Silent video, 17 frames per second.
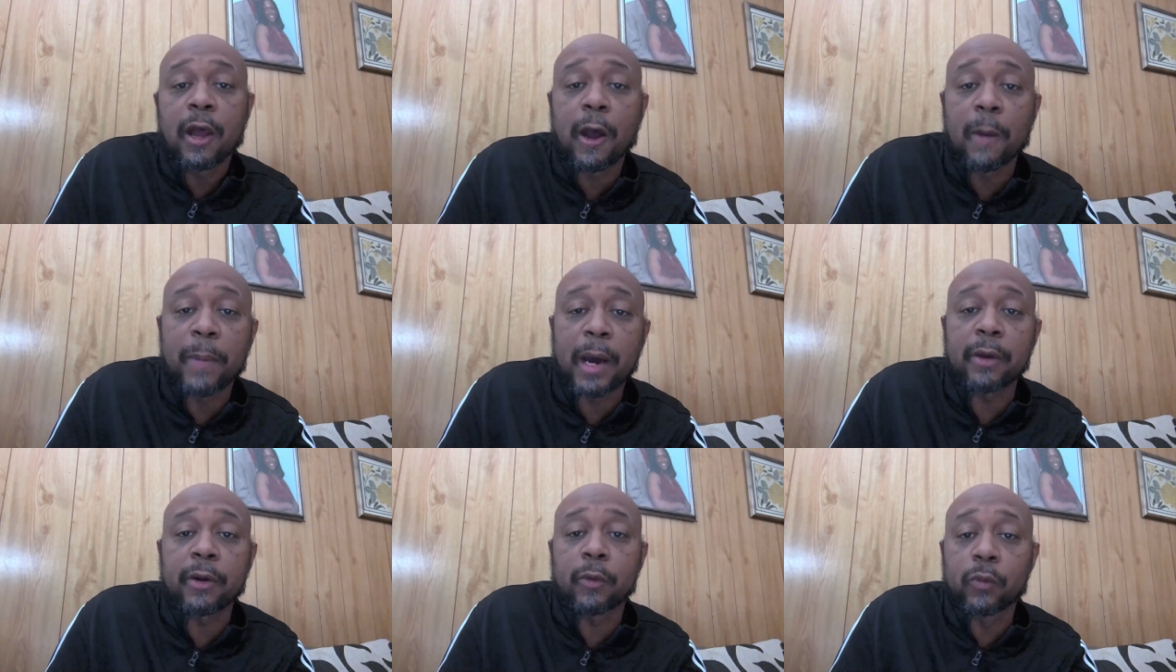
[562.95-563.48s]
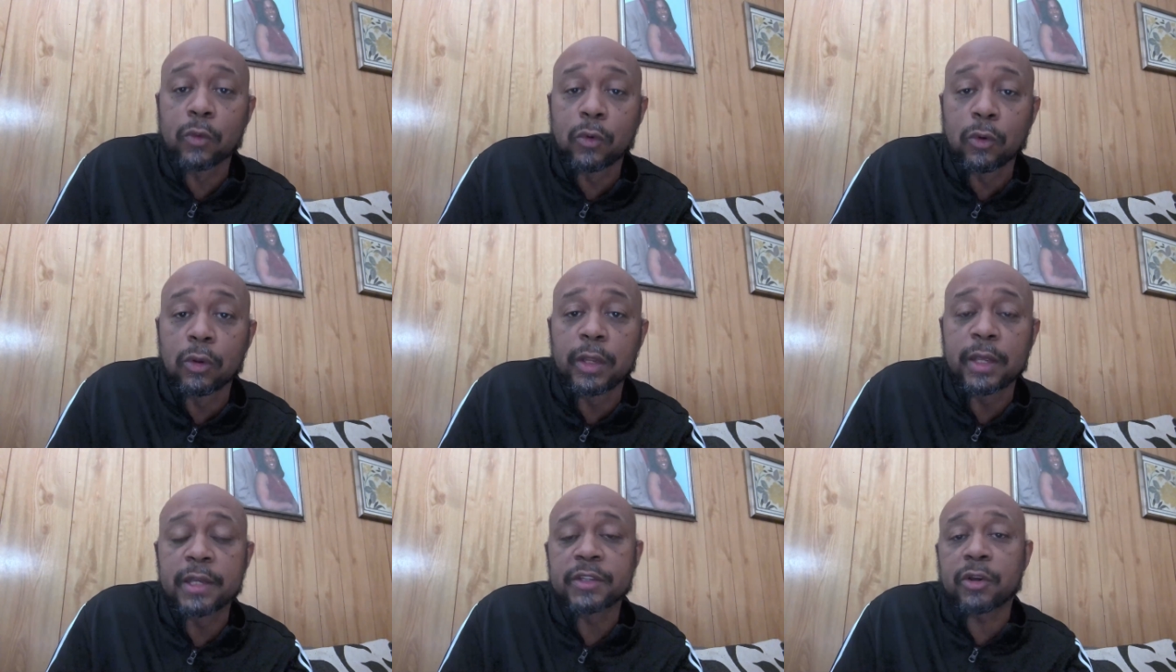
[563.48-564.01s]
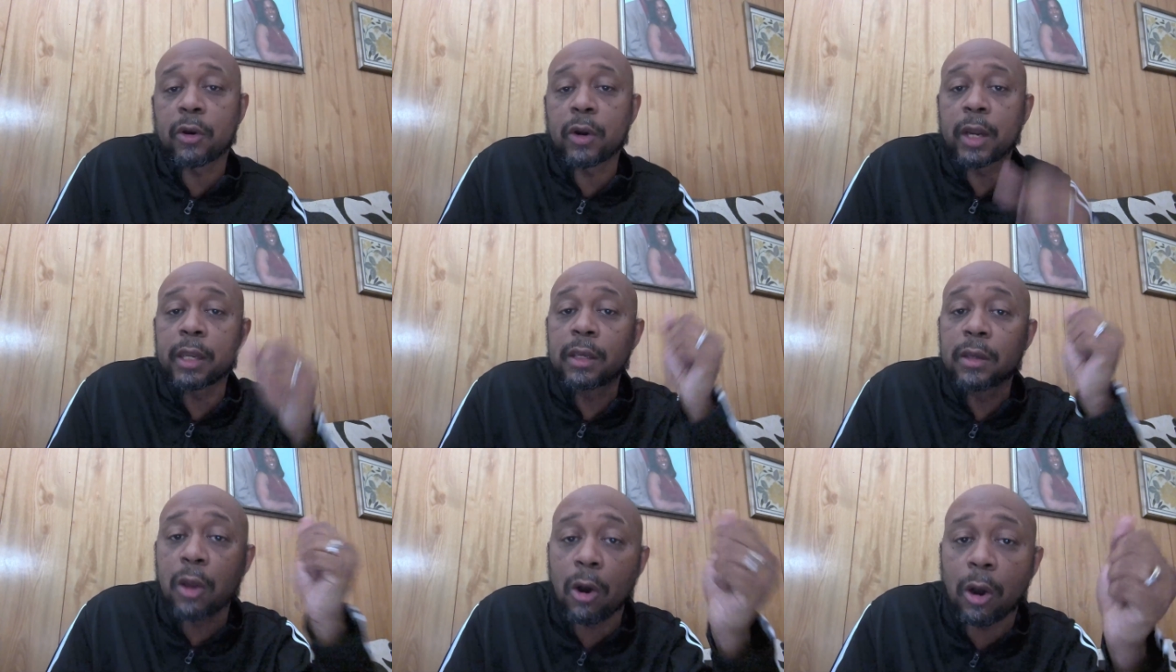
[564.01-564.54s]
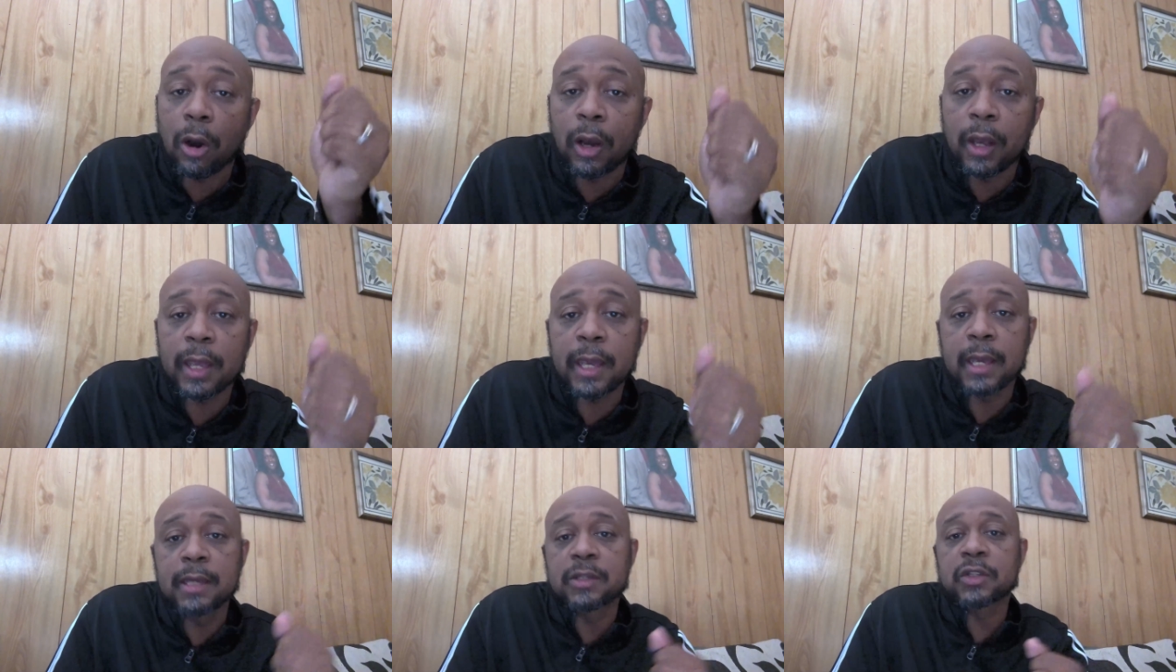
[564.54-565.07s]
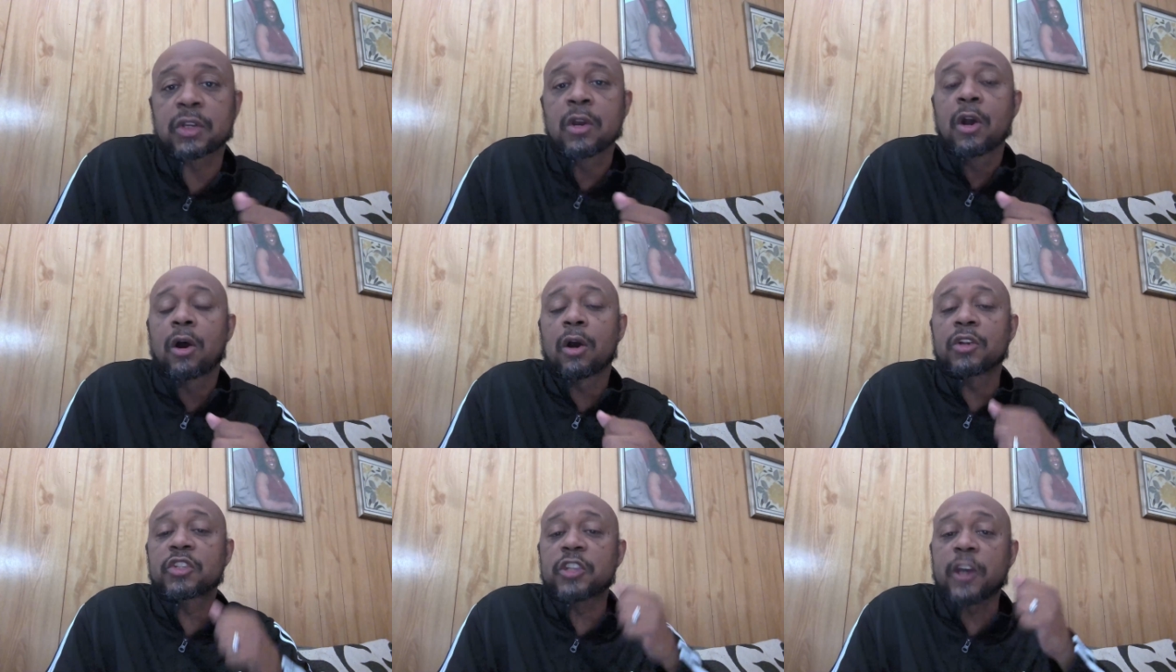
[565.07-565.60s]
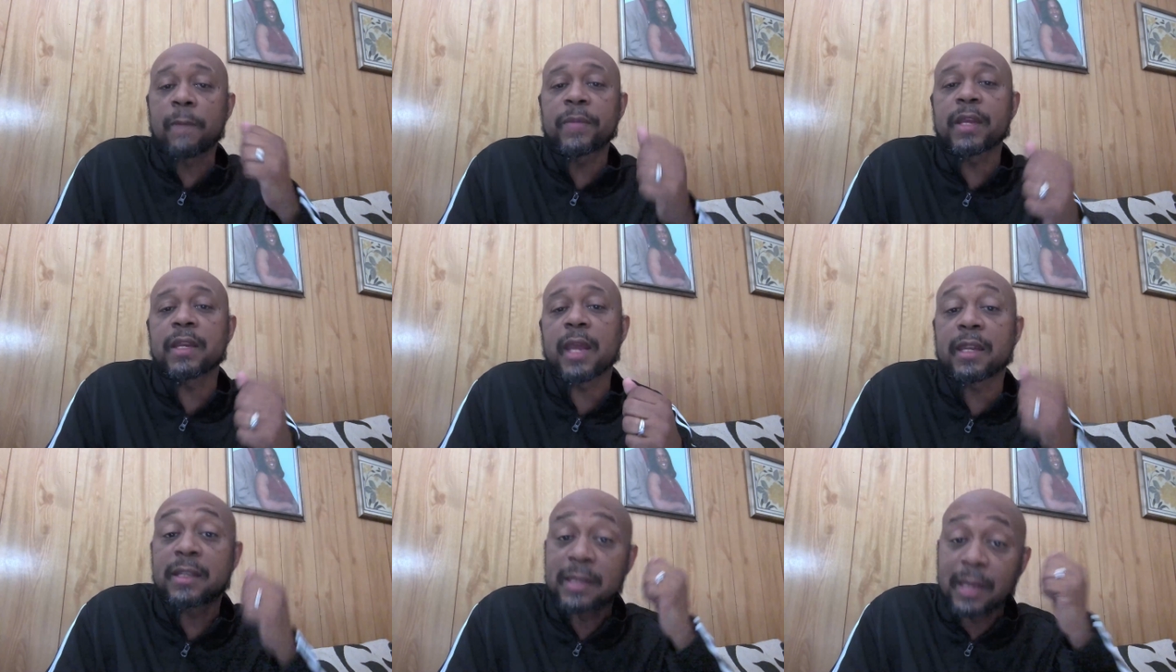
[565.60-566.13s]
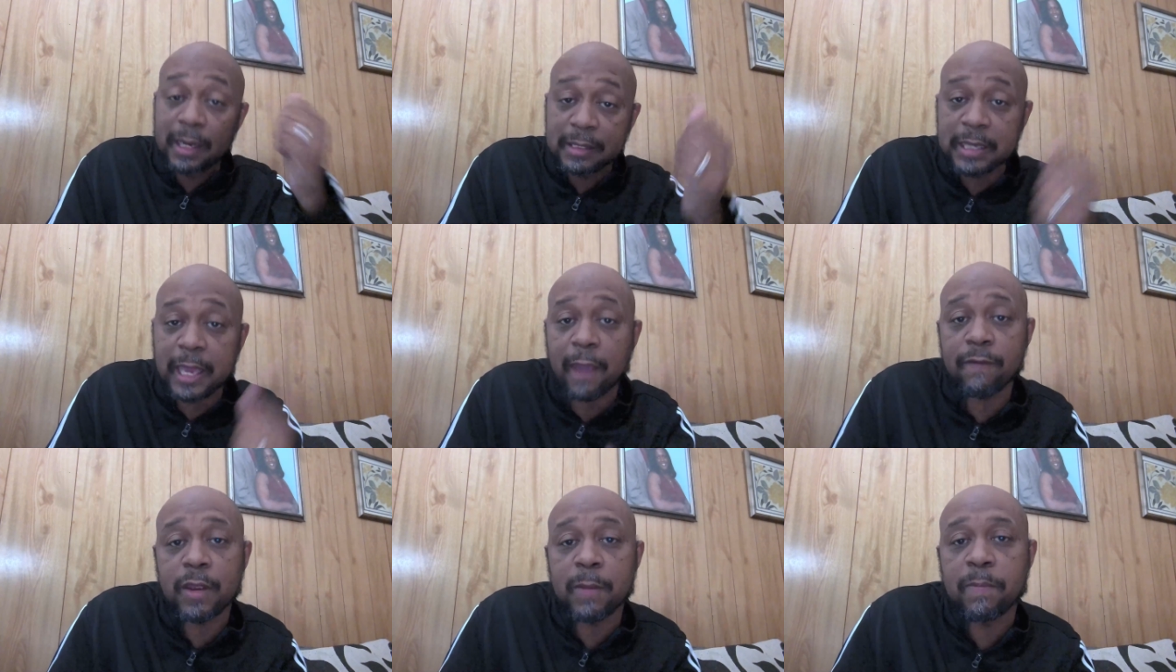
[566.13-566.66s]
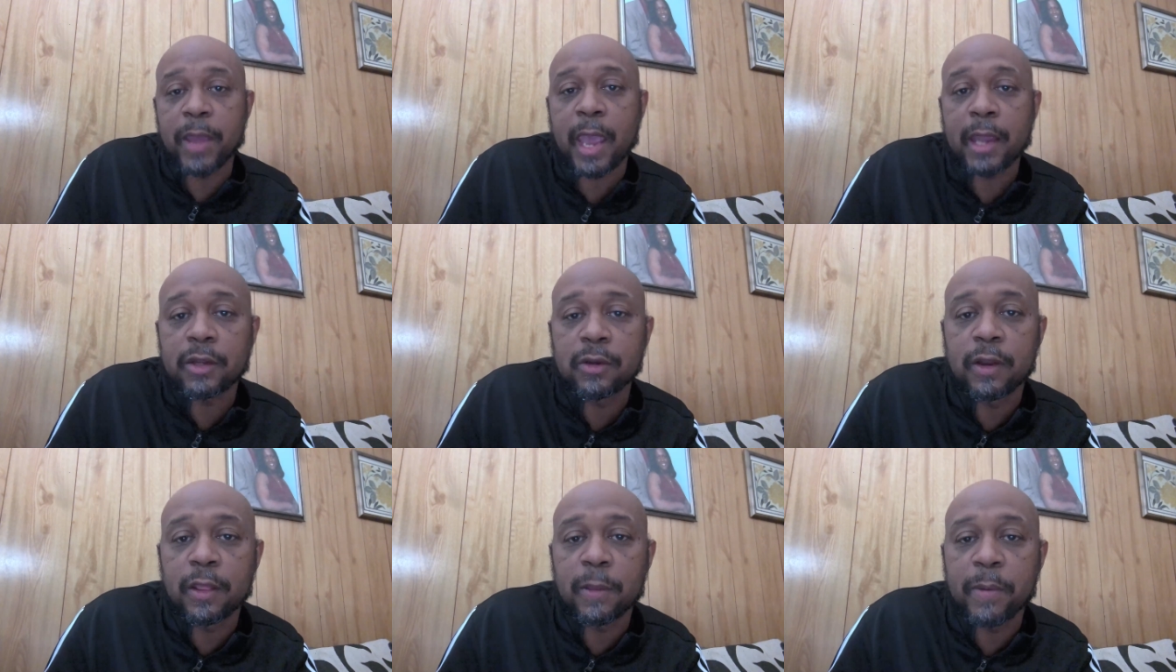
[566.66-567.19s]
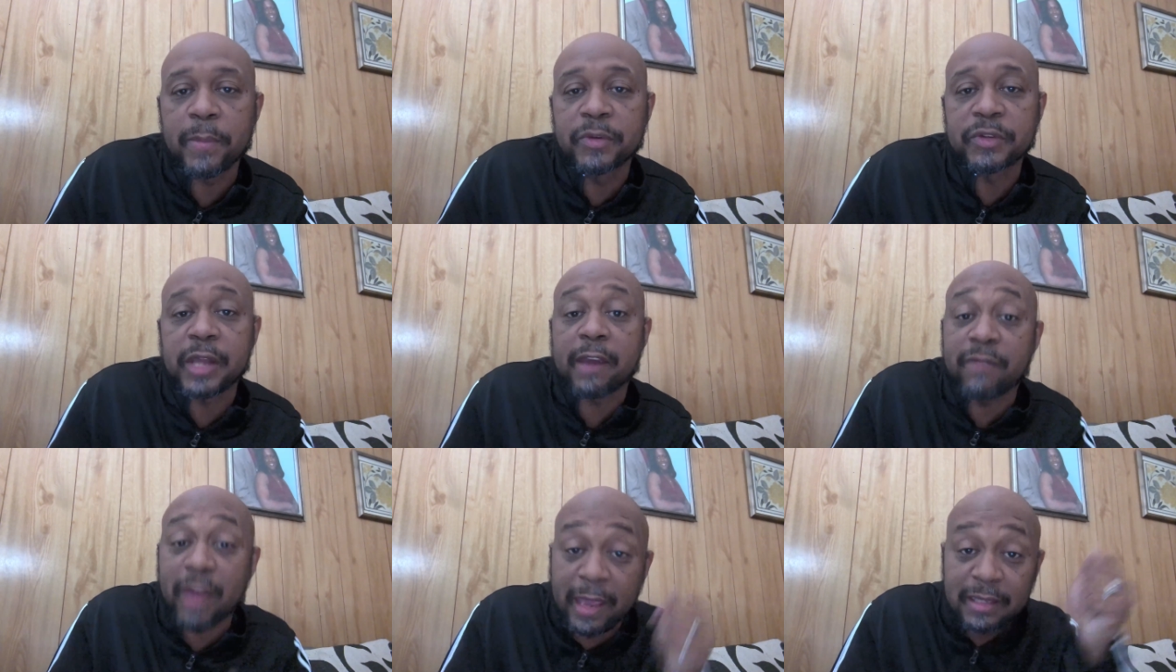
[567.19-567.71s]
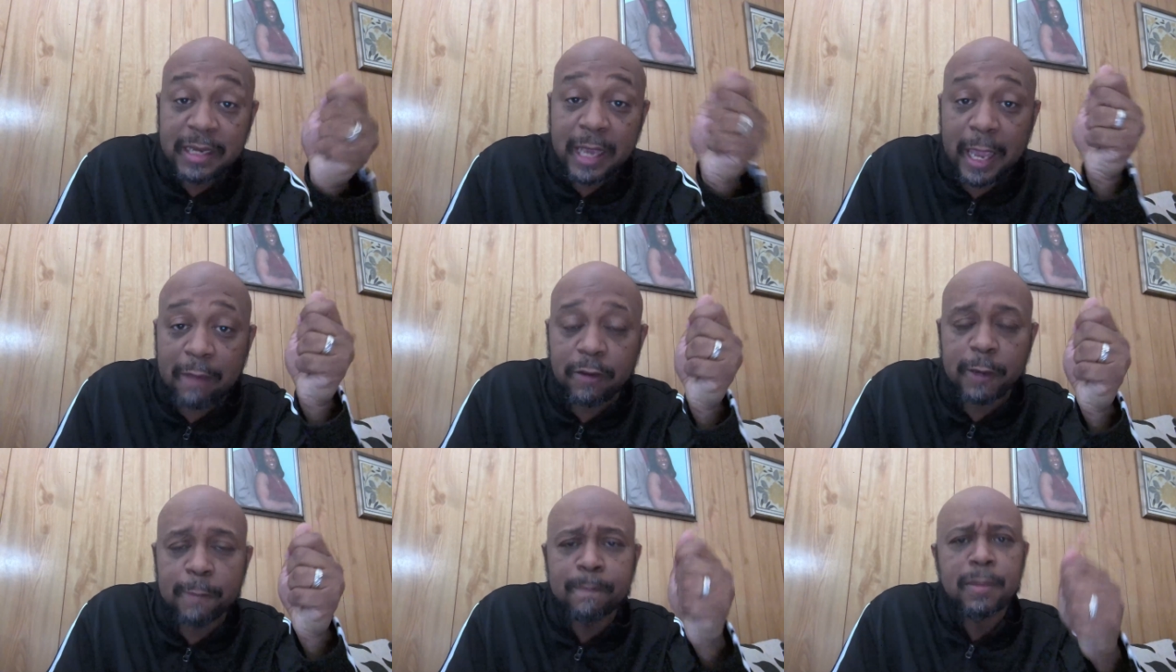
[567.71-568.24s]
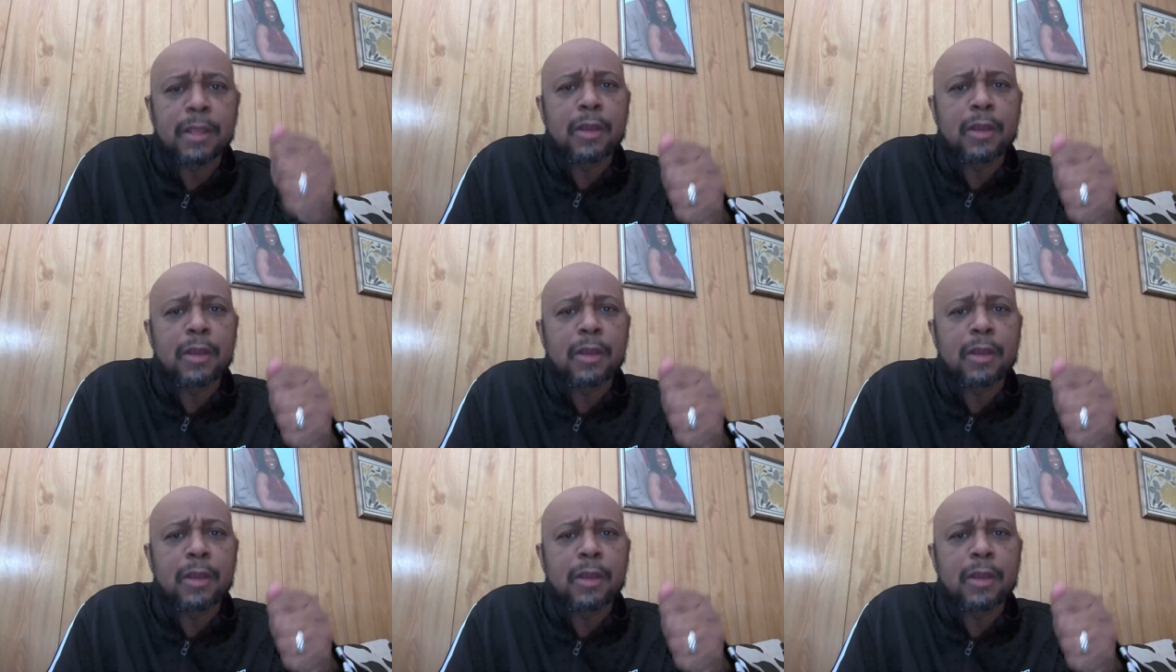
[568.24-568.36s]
about a rule is or a law is or something that does have impact on other people's life. Like David,